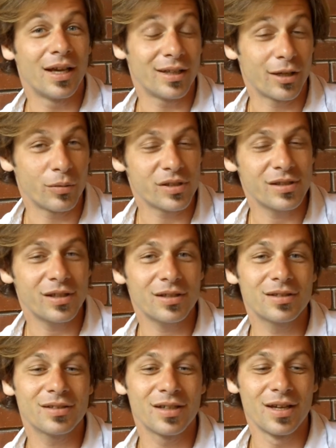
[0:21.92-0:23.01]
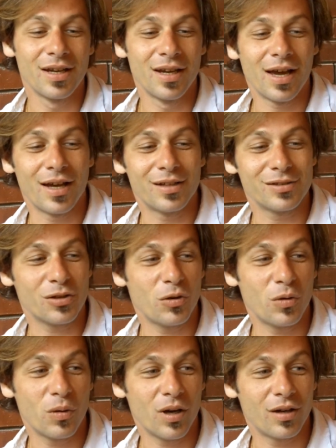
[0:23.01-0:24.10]
and linguistics. And
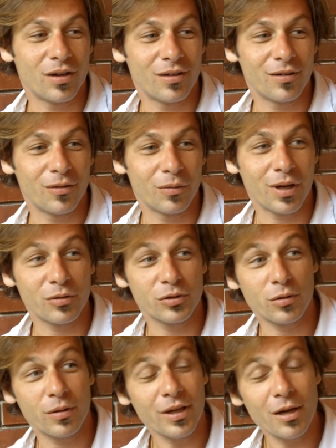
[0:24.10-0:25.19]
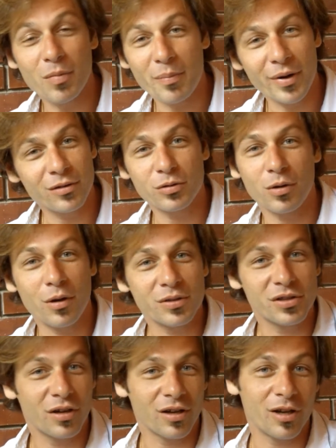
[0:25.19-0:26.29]
so when I was growing up, my parents were
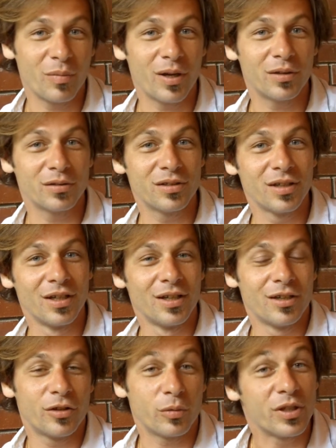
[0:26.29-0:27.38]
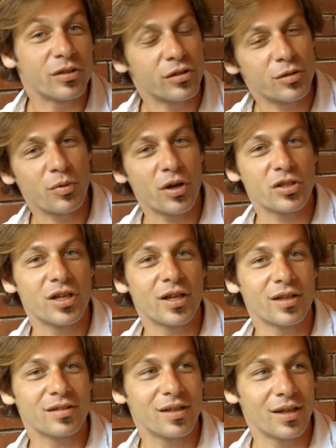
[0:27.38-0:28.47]
always talking about the research
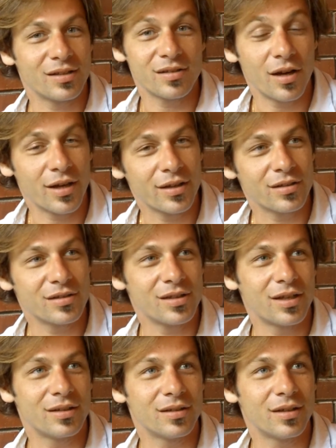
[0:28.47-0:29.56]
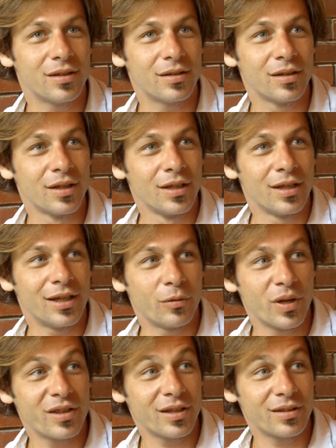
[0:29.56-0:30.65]
projects and science, and in
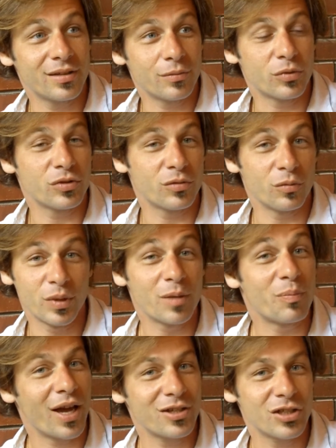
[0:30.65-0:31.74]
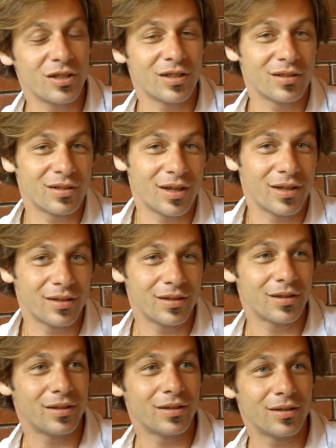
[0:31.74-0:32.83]
a way that was really passionate, and
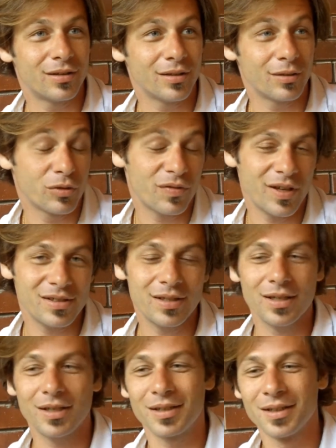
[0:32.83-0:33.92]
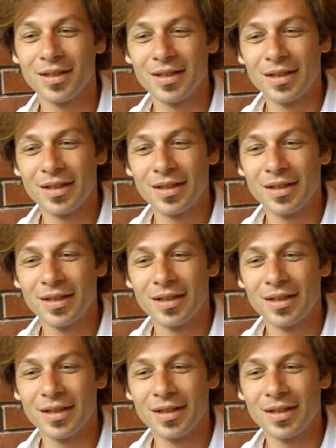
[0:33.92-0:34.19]
it was fascinating.